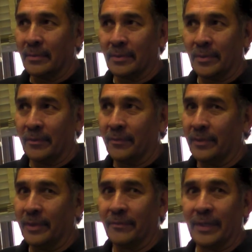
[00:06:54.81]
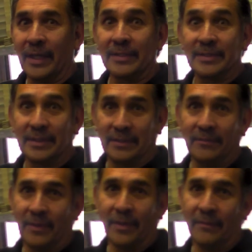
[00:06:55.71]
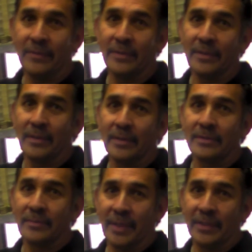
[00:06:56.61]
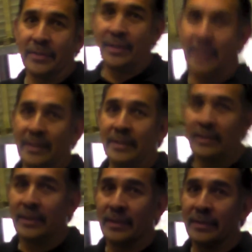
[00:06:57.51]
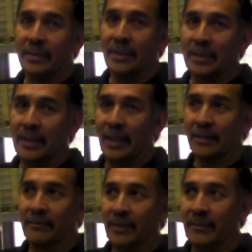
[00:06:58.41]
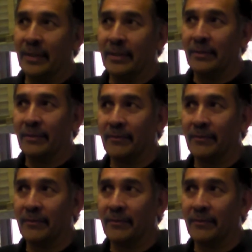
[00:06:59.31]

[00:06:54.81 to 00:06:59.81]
3 or 4 different agencies involved to make sure that the female